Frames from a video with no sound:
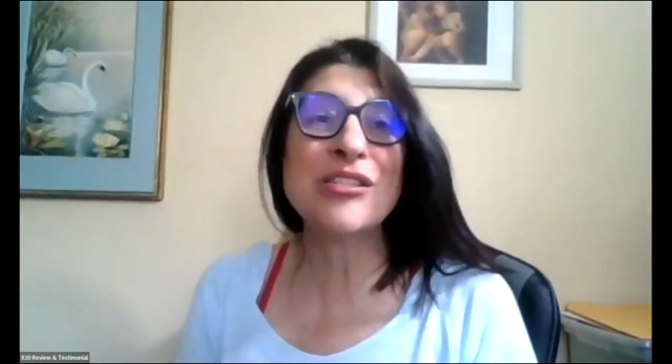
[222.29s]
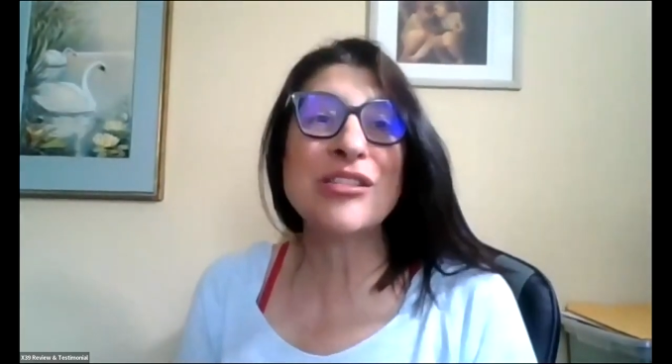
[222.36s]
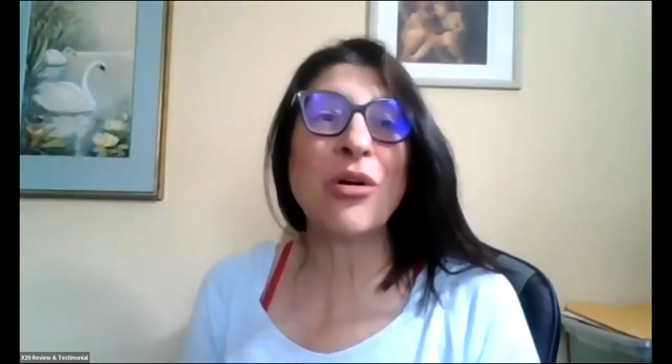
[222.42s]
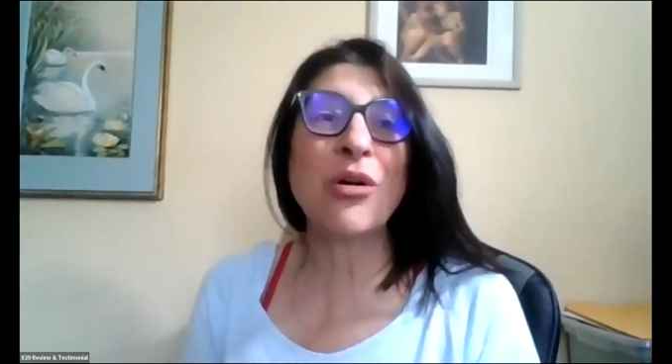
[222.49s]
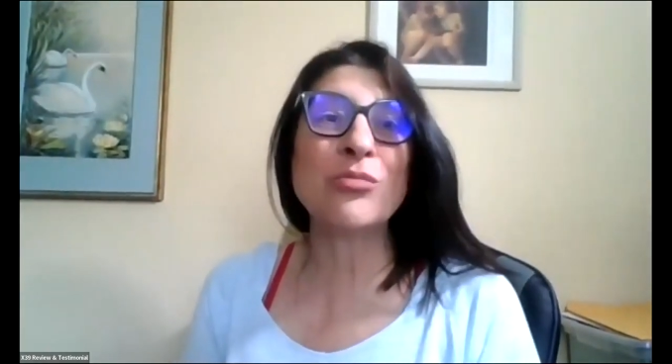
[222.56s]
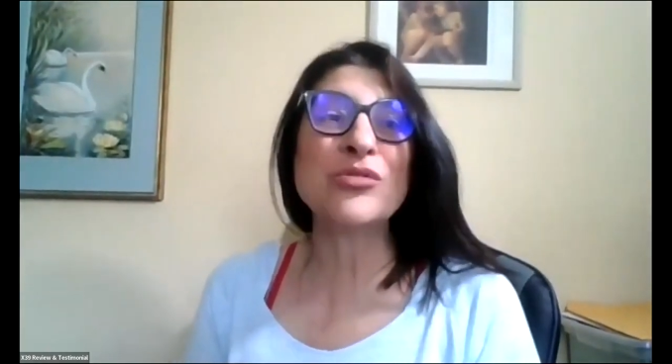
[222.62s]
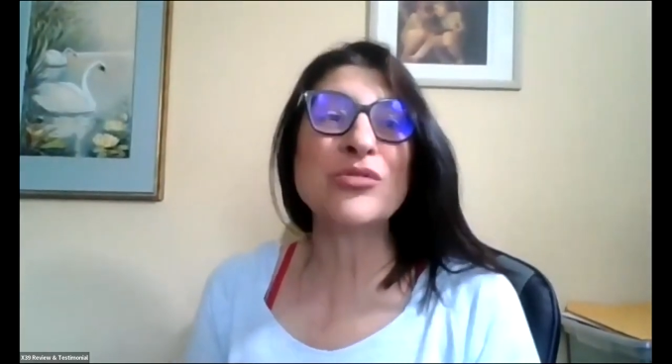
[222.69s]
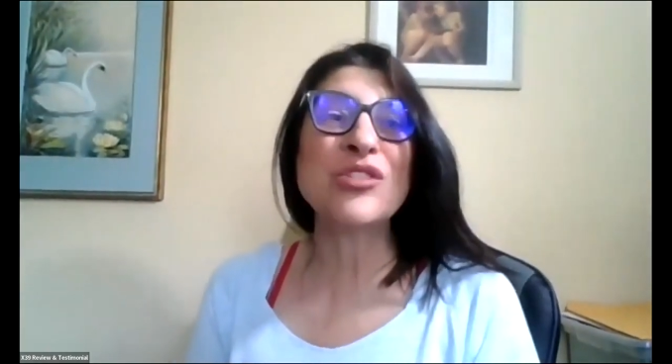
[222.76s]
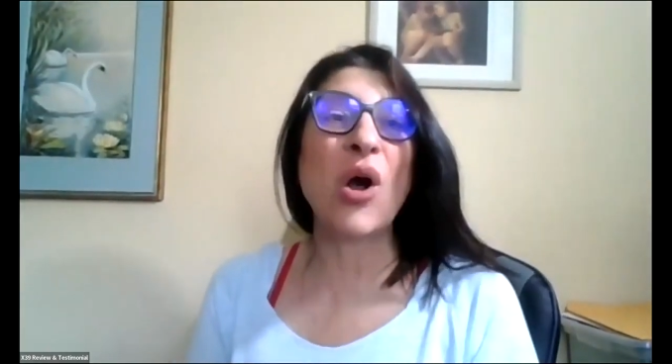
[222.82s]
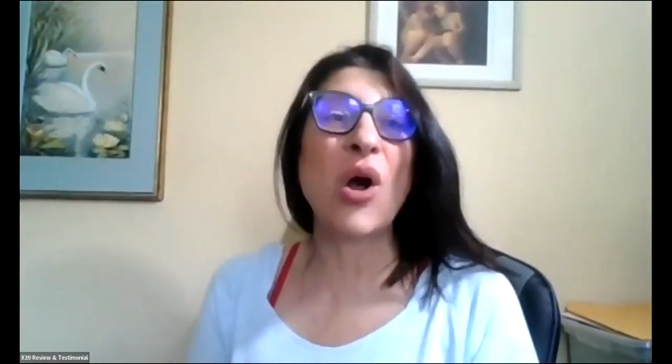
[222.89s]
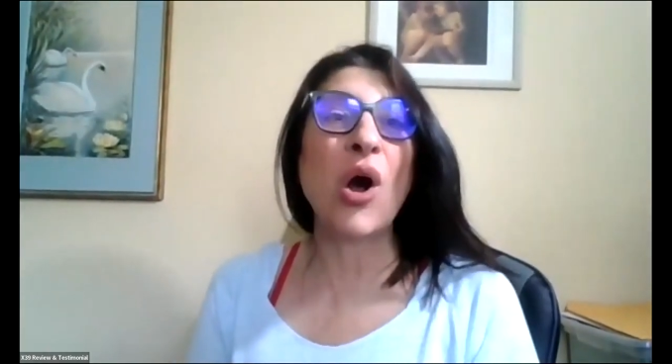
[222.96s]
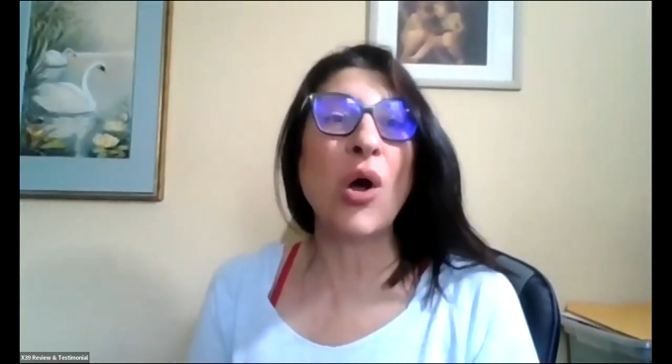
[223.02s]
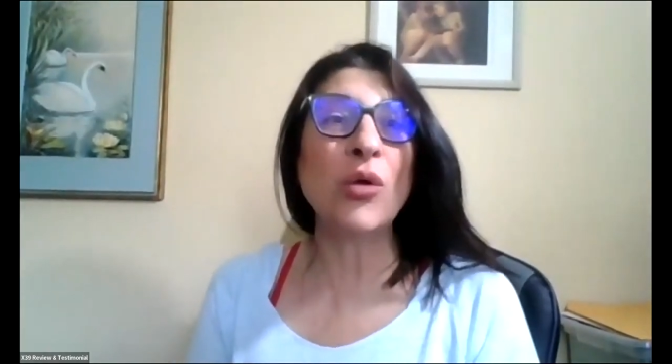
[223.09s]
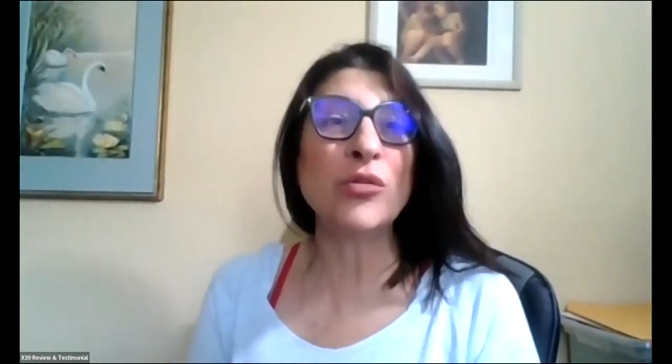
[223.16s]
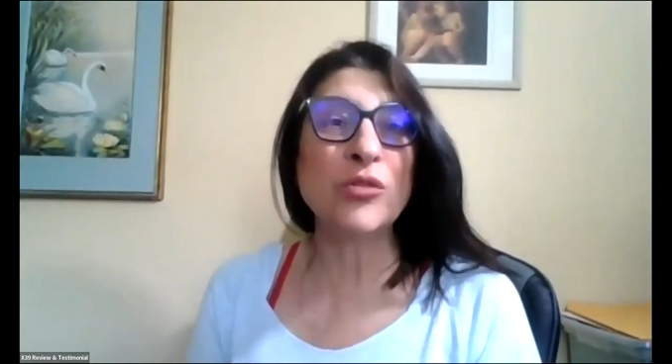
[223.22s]
they're almost
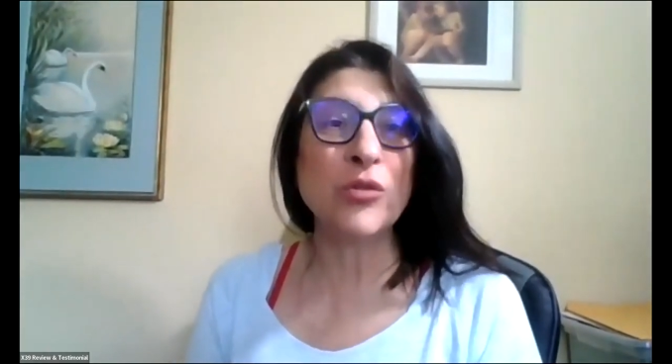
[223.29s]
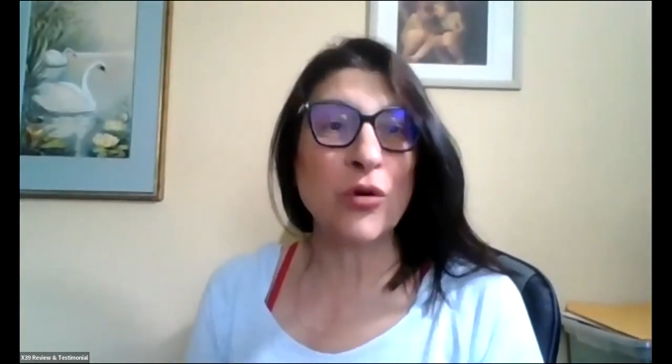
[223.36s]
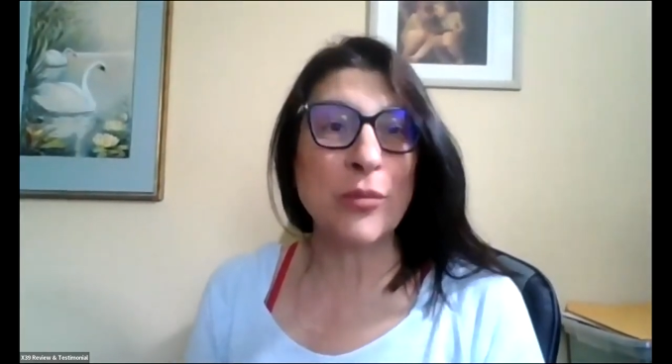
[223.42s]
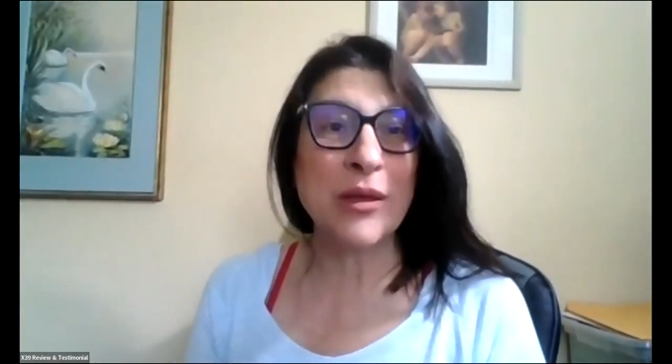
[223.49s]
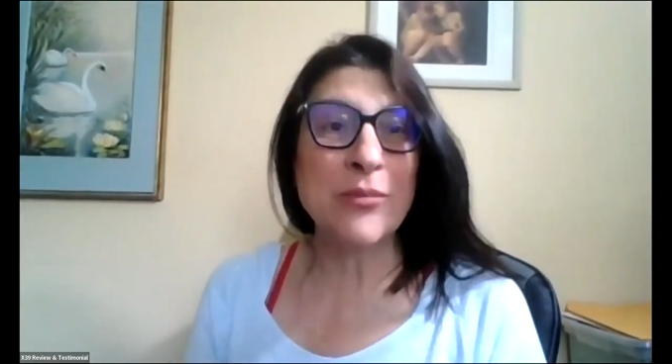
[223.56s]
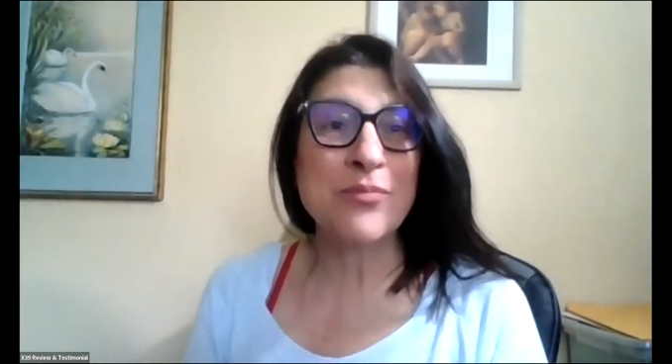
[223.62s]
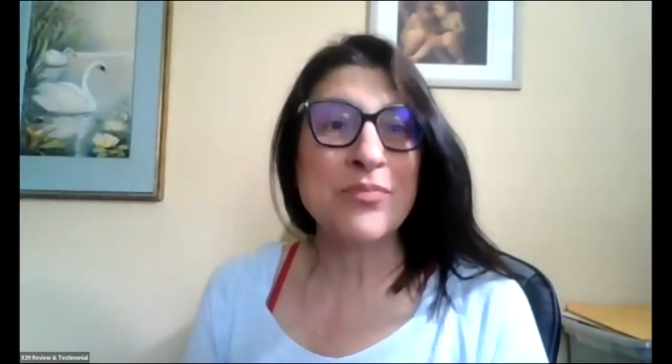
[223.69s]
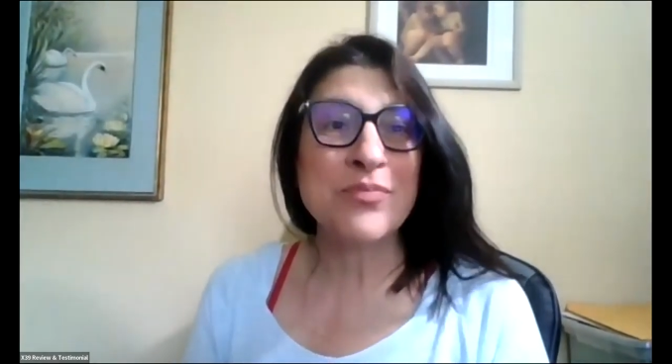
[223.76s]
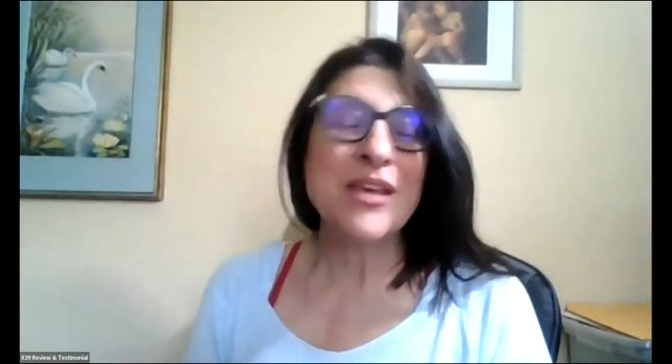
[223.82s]
all dormant.